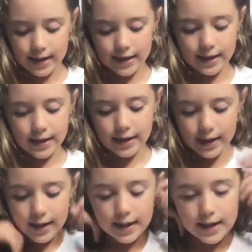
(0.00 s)
E
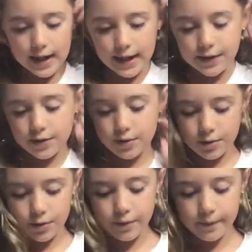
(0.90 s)
and
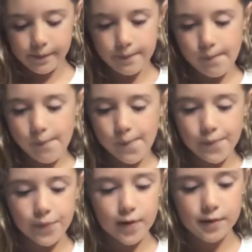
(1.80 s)
A2.
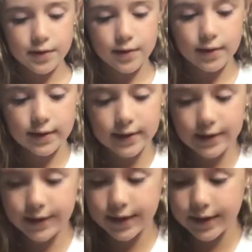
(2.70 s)
So let's
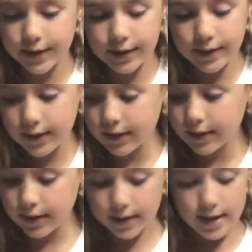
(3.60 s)
take
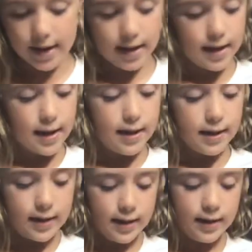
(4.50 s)

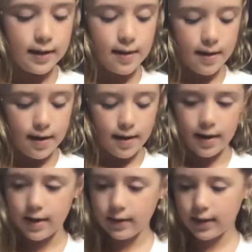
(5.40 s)
E and
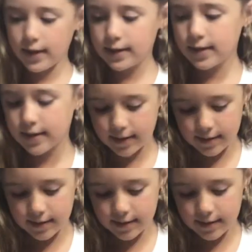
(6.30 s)
let's